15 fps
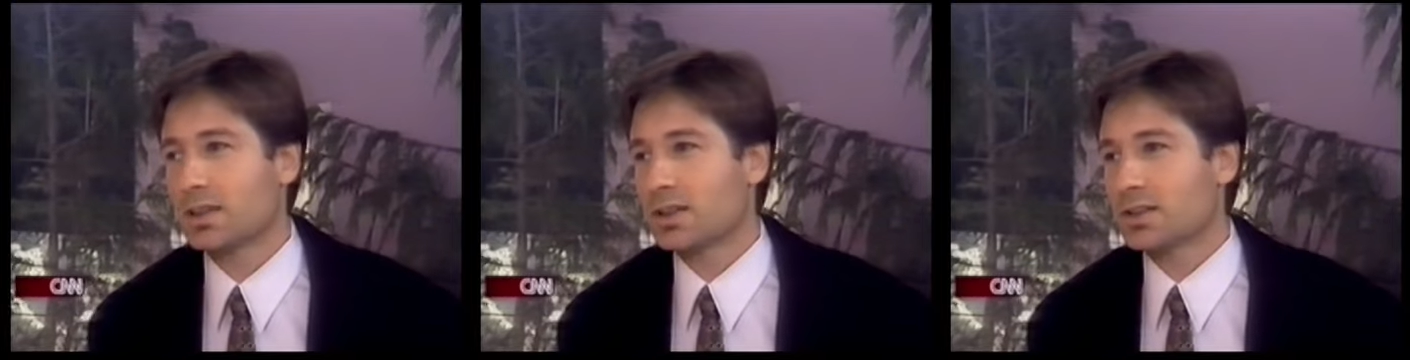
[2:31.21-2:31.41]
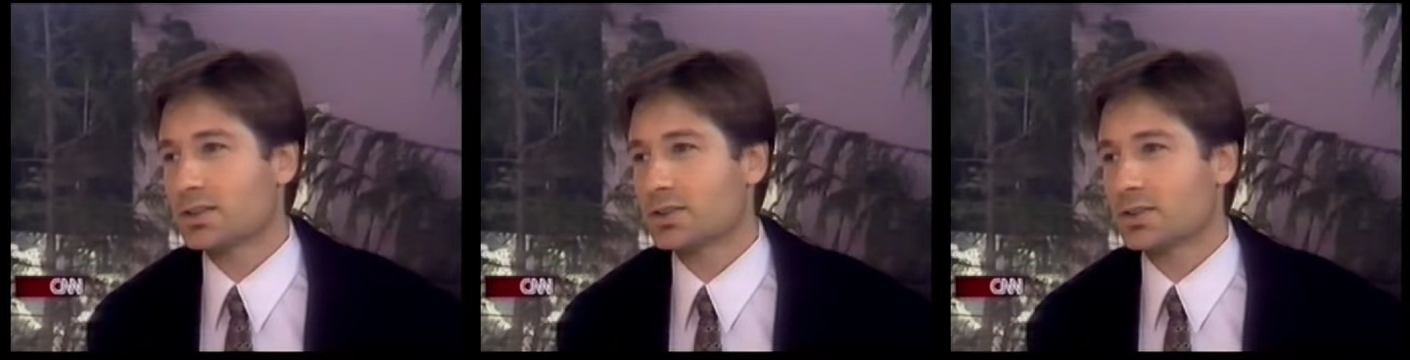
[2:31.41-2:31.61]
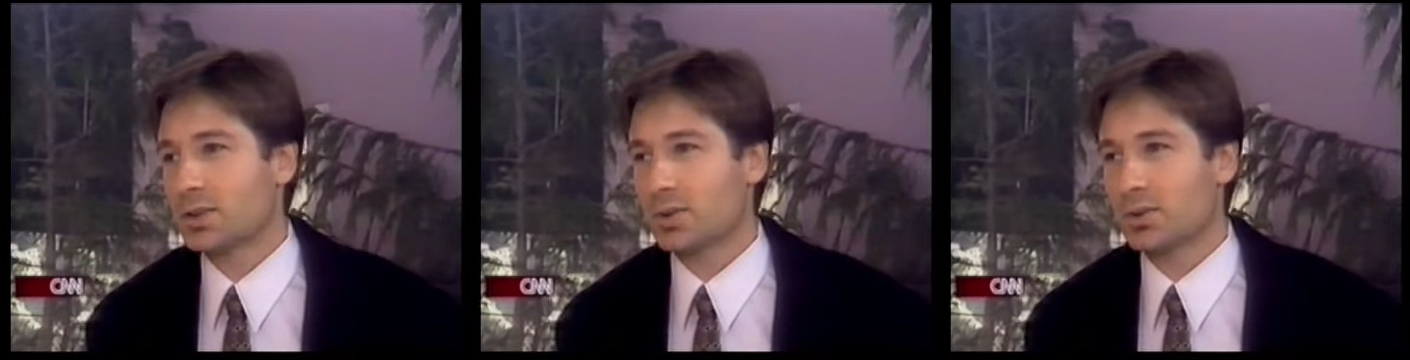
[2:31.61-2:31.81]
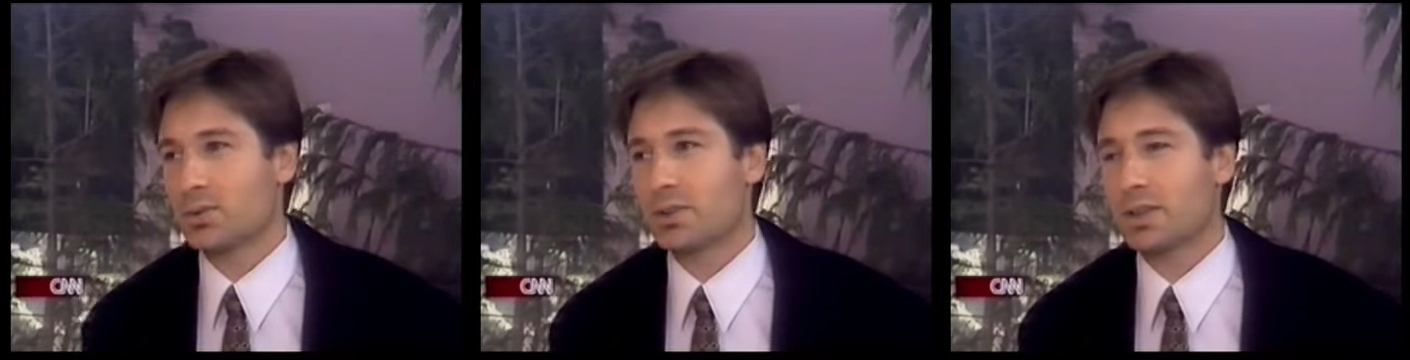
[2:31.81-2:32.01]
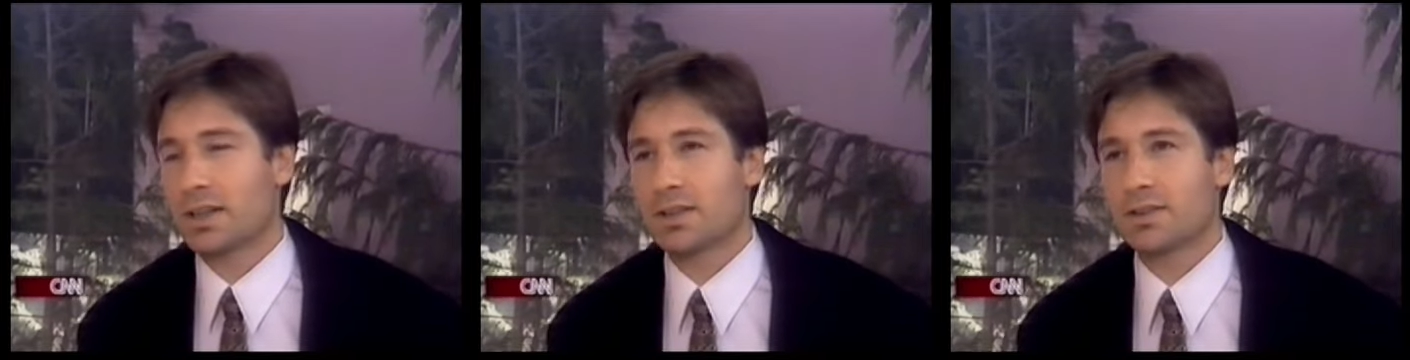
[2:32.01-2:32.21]
So in
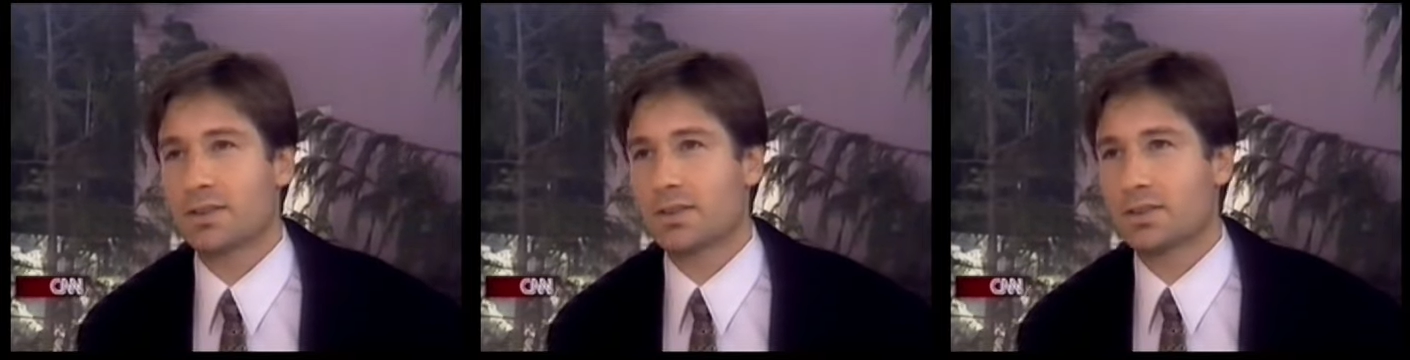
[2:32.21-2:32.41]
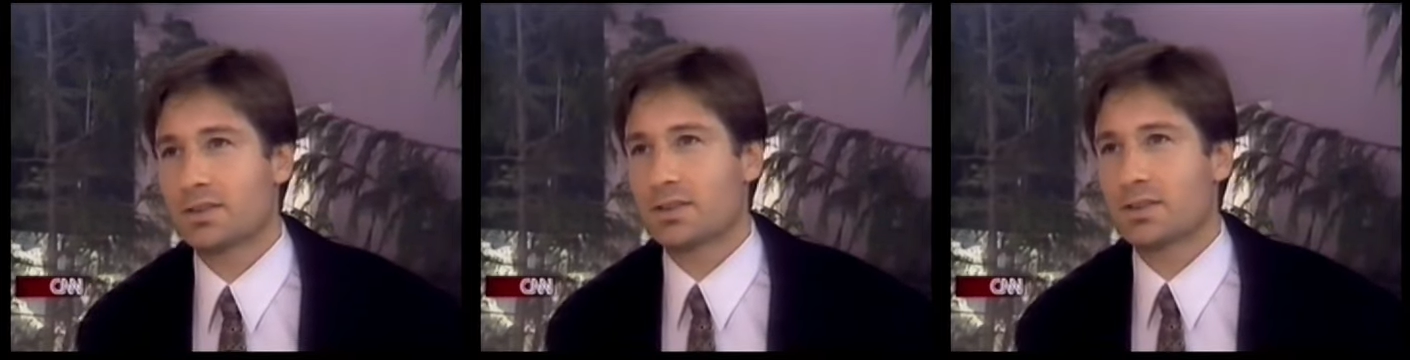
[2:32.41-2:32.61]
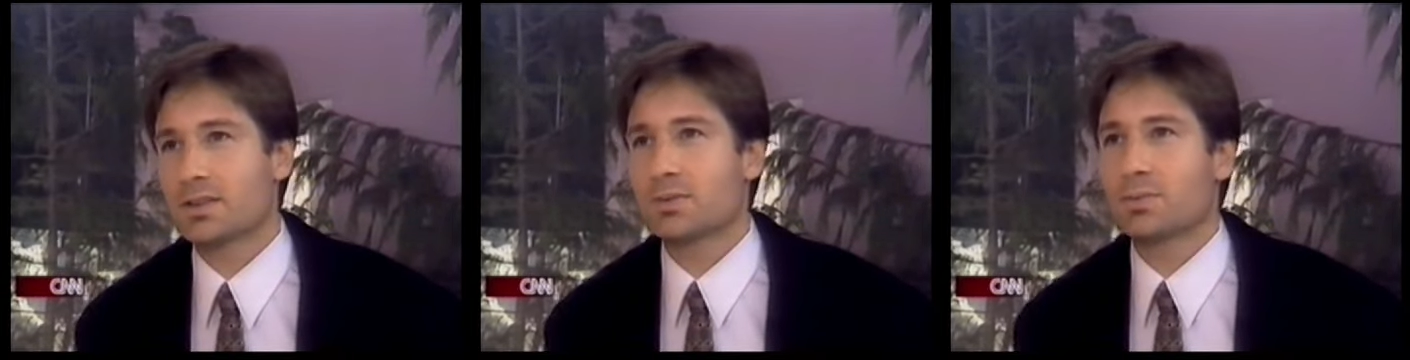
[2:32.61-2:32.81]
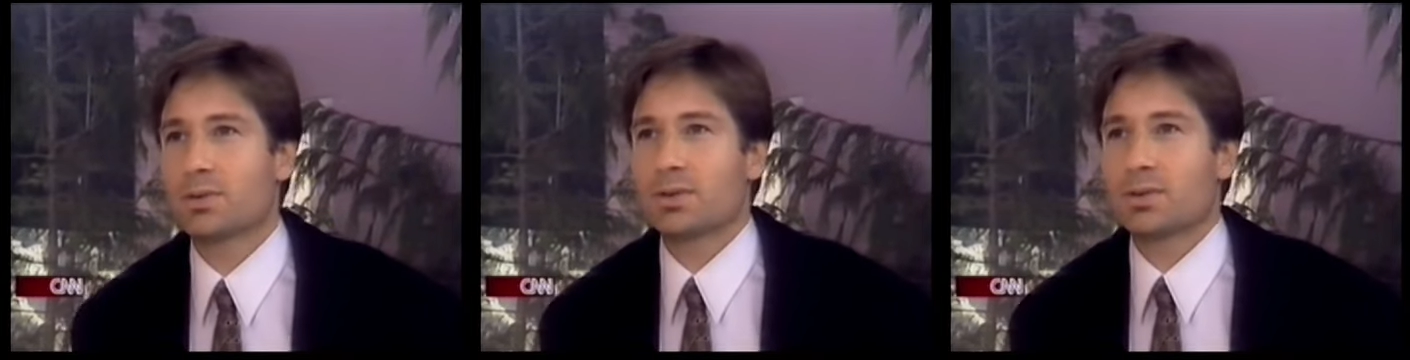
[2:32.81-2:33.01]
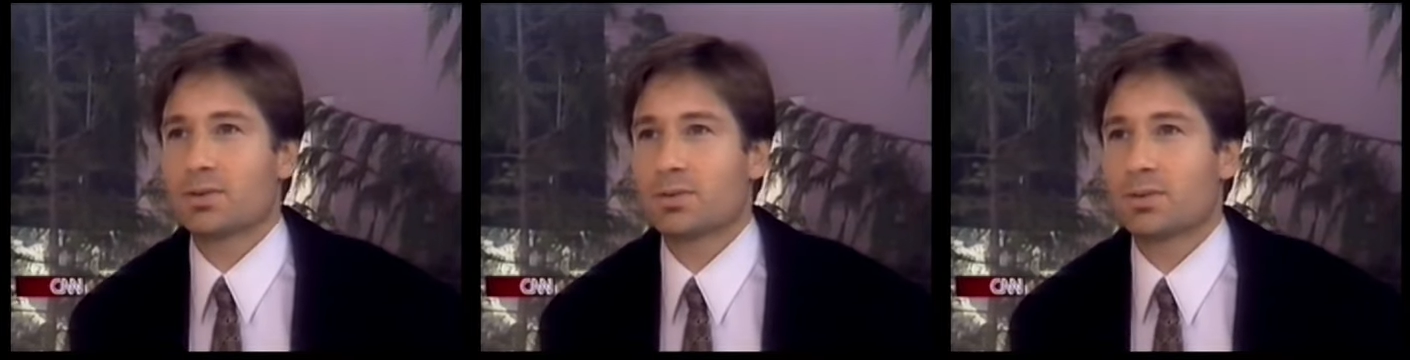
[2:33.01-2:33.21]
that sense, it's
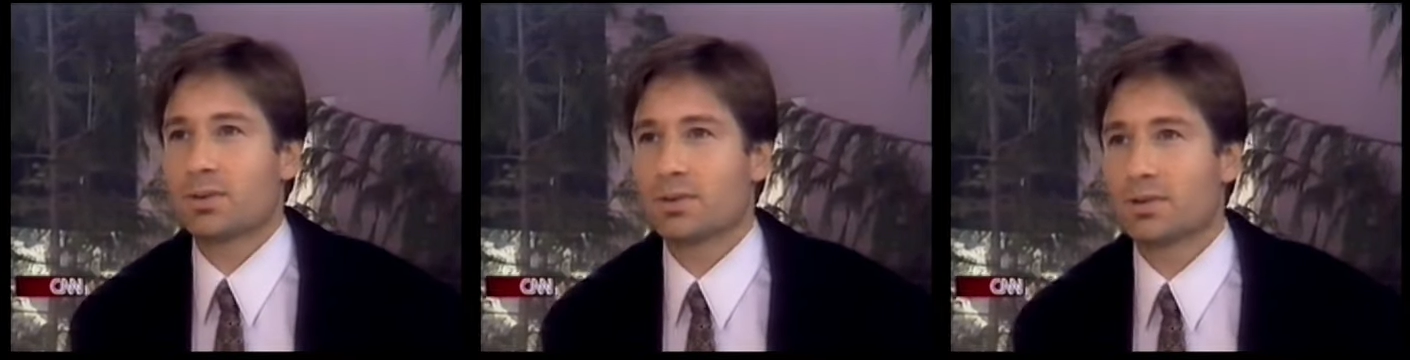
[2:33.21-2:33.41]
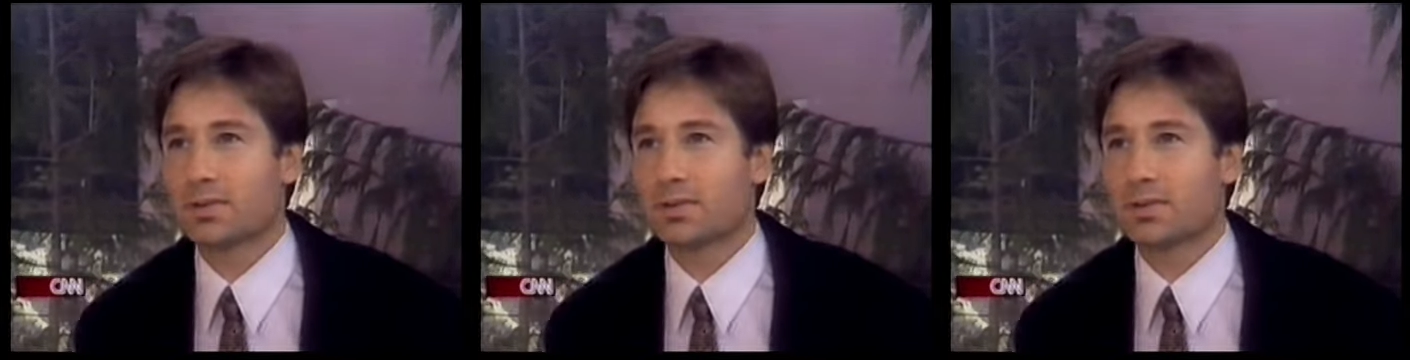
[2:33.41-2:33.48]
spiritual.